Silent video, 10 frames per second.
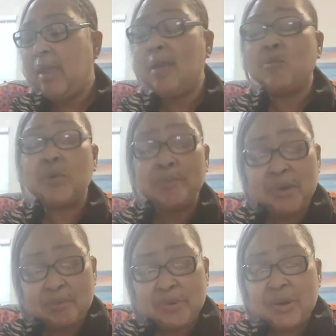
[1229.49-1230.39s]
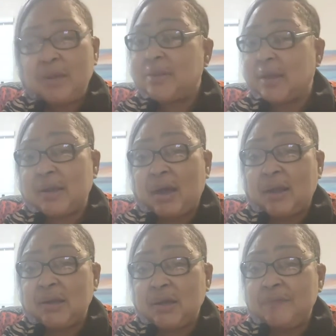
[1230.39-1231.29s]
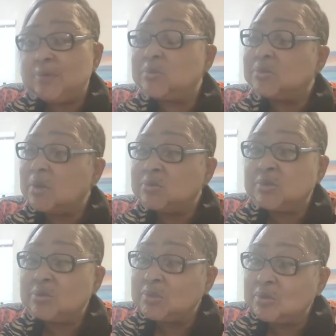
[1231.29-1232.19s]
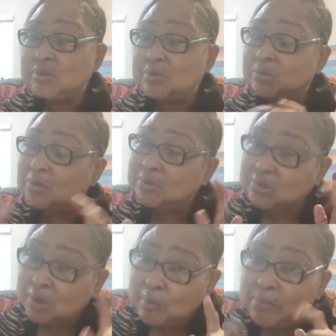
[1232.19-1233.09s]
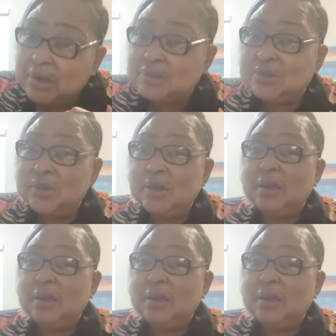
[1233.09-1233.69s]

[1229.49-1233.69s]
And remember that God loved you so, so, so, so, so, so much